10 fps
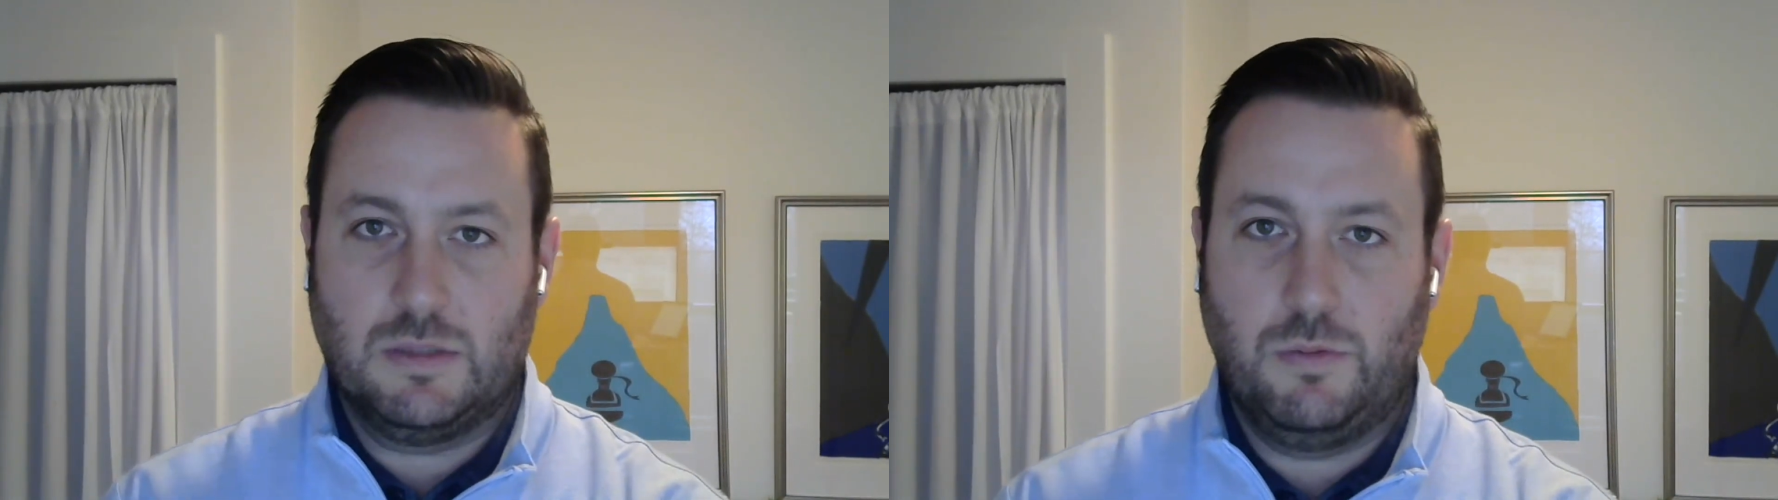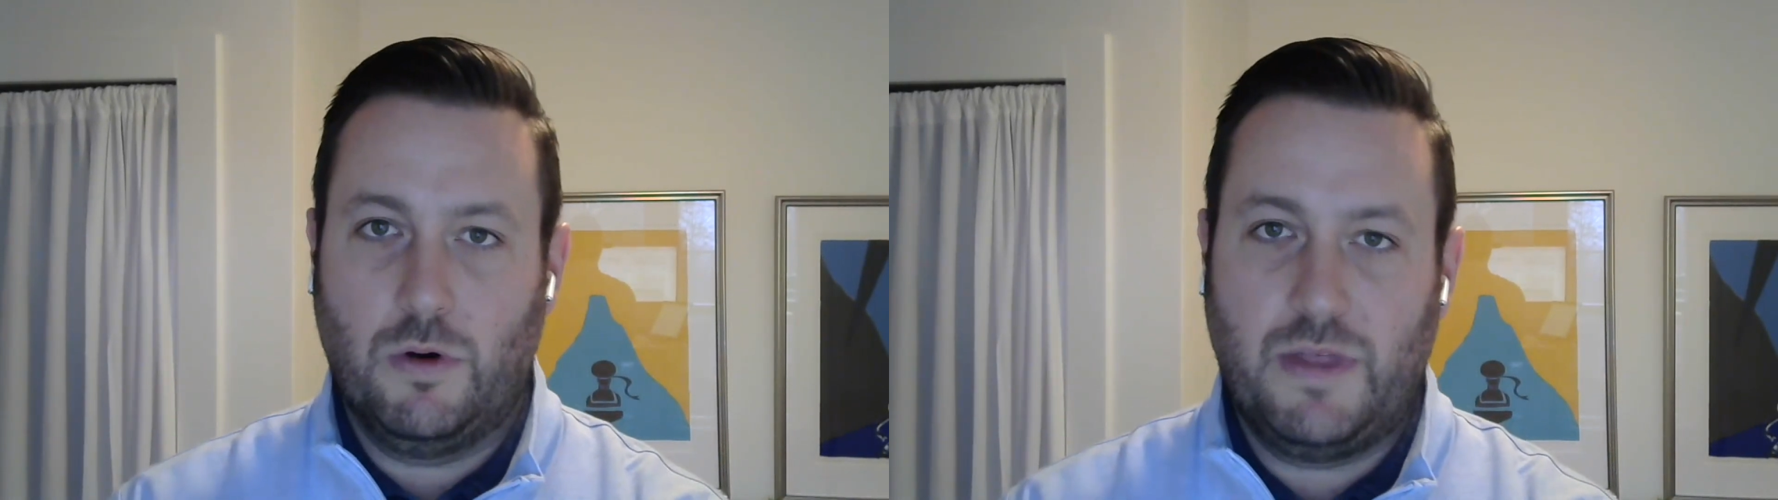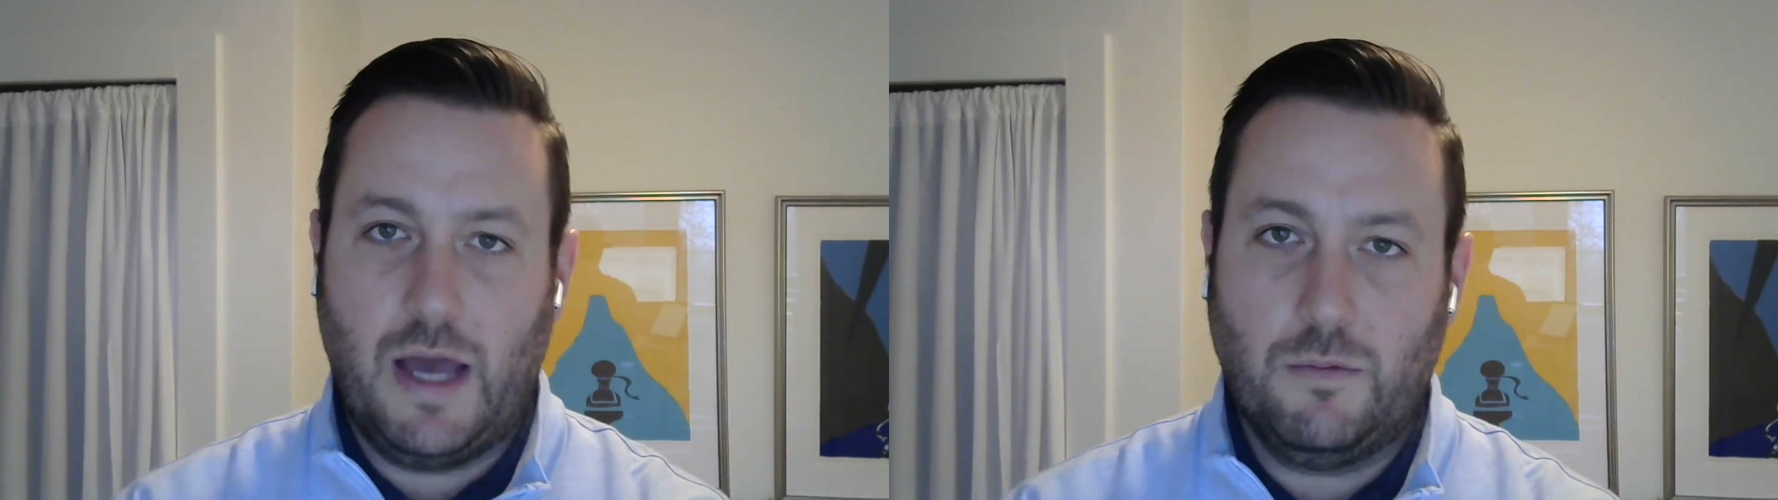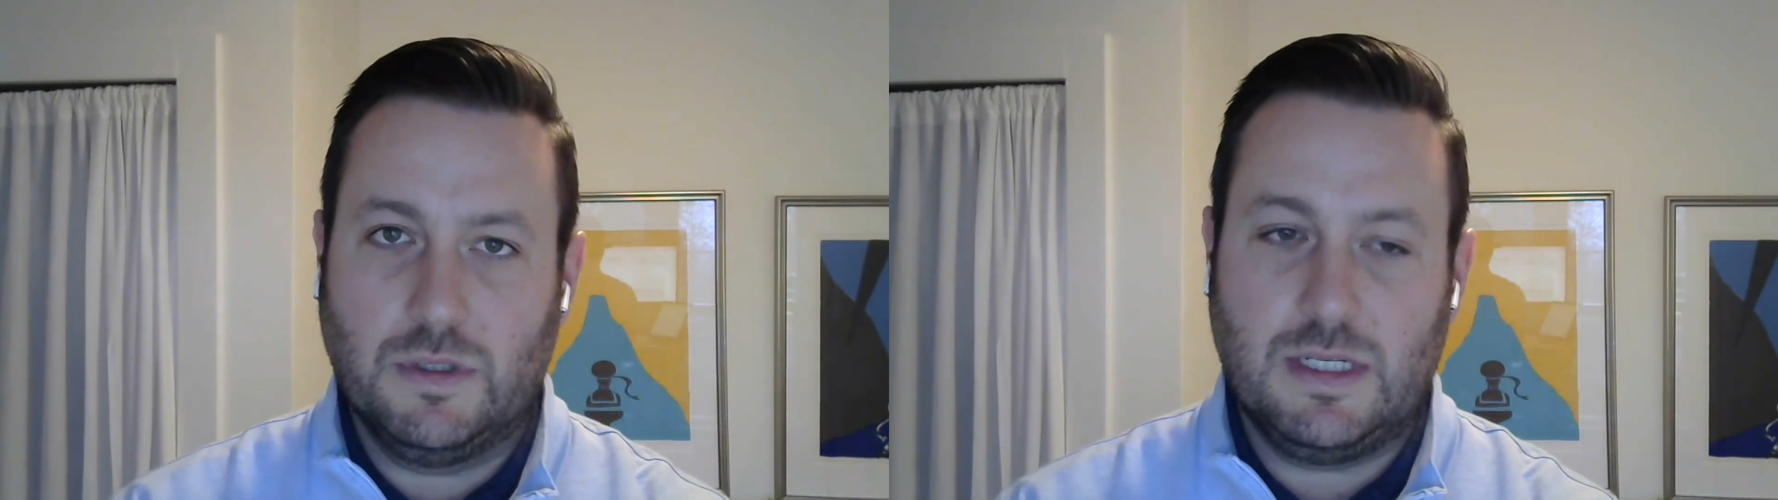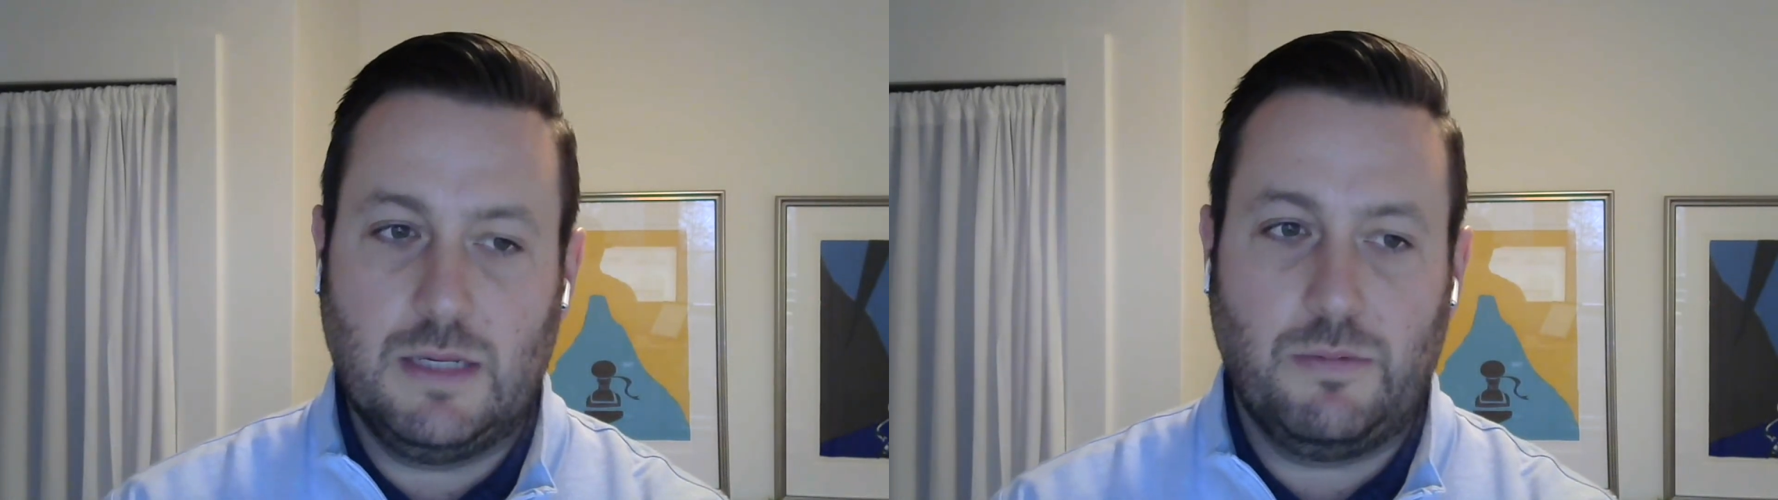explored that
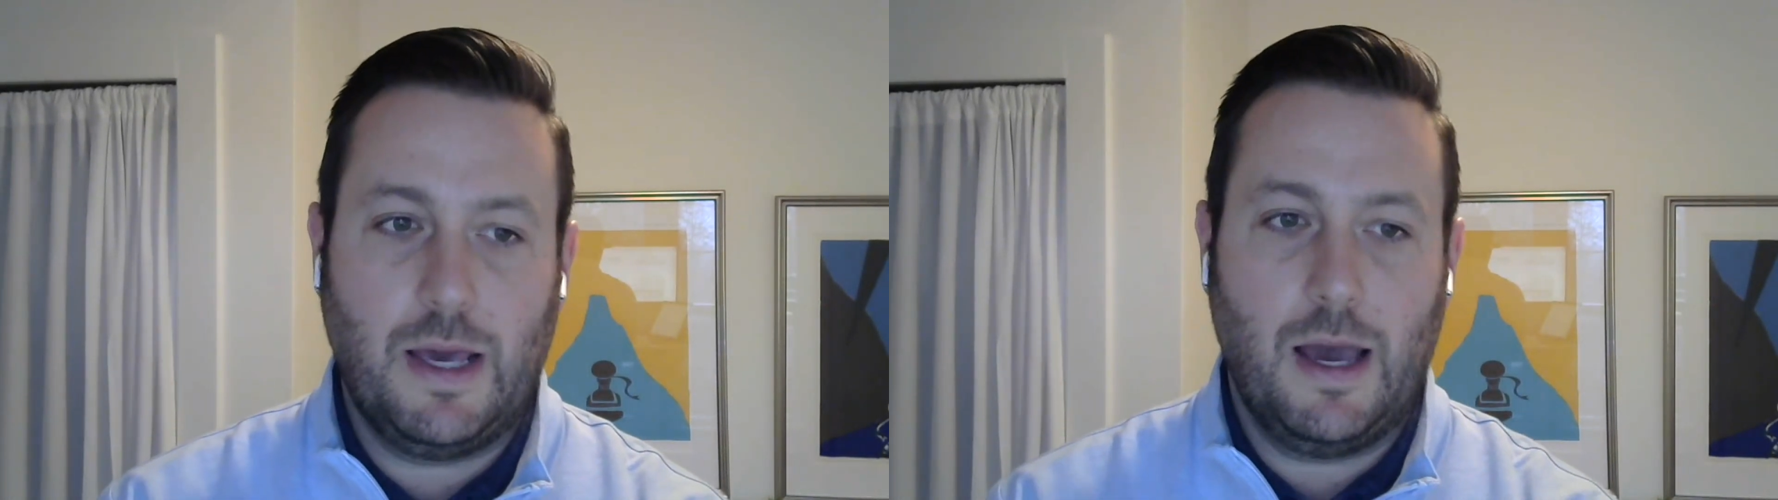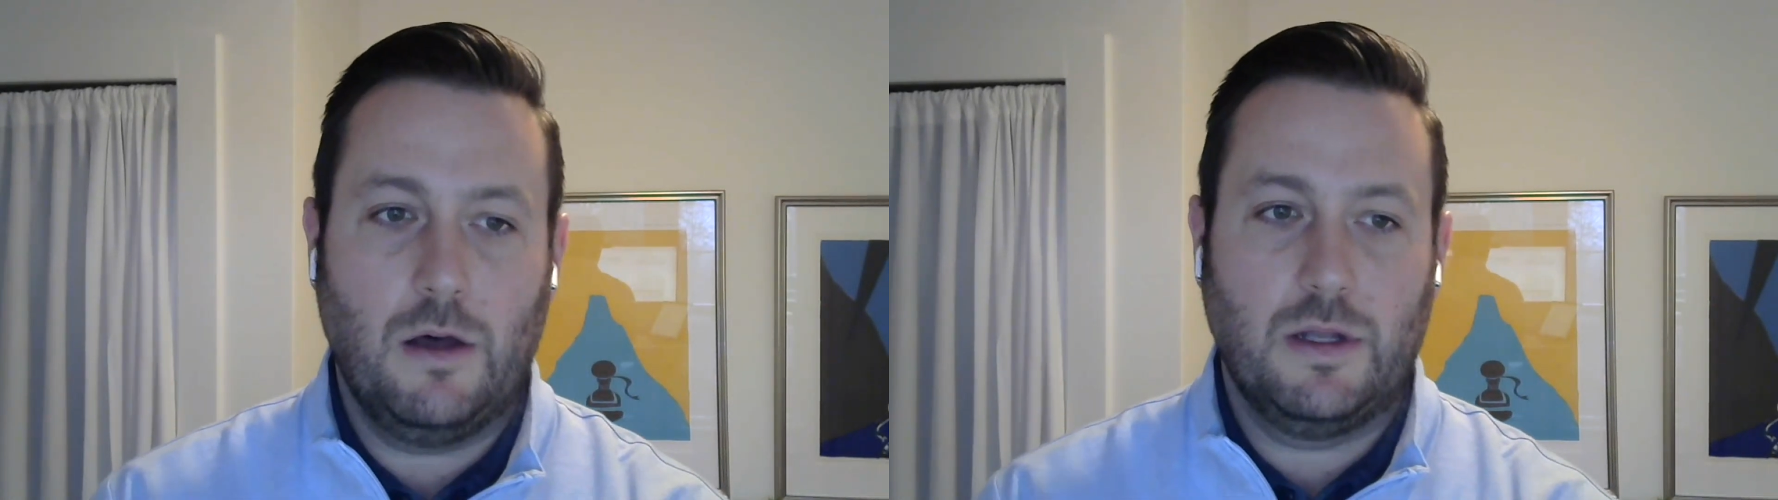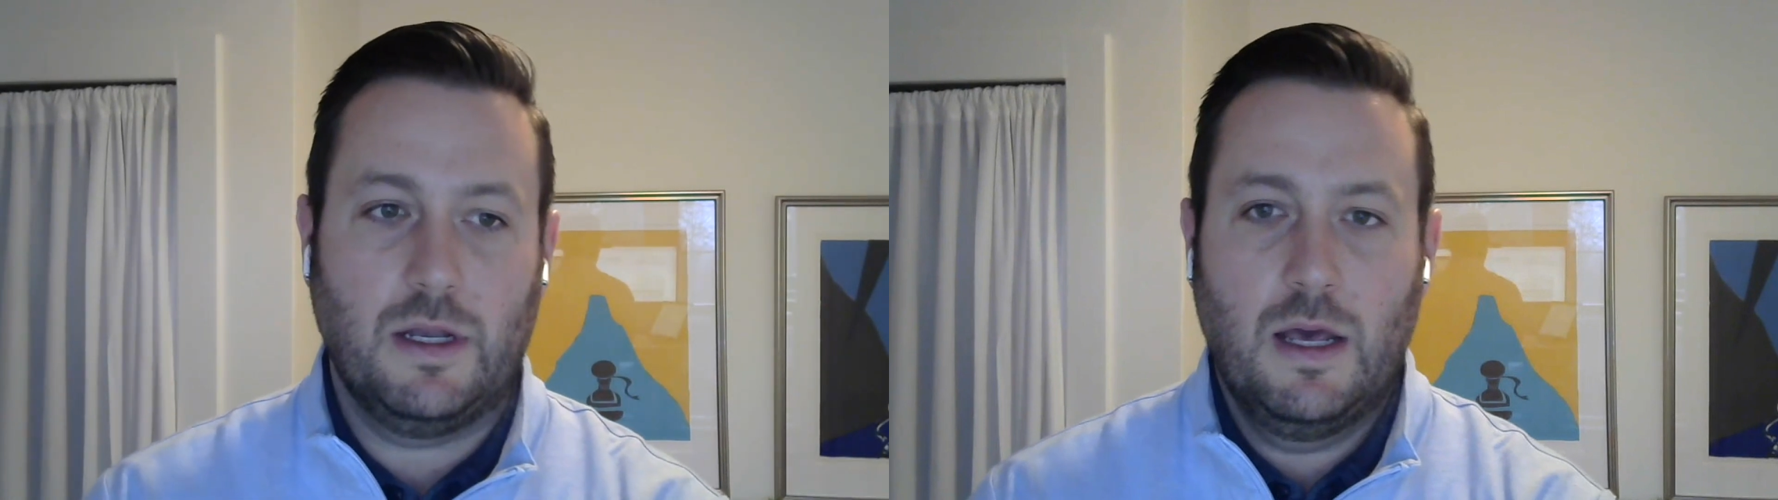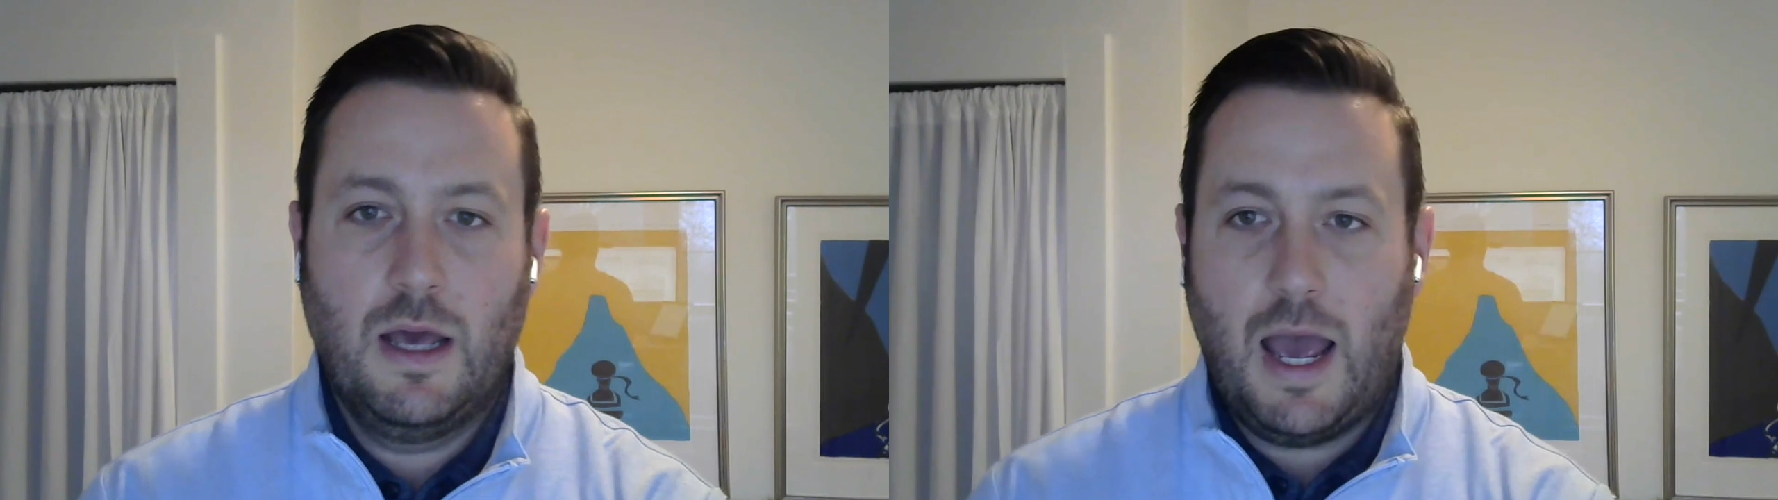with DPL and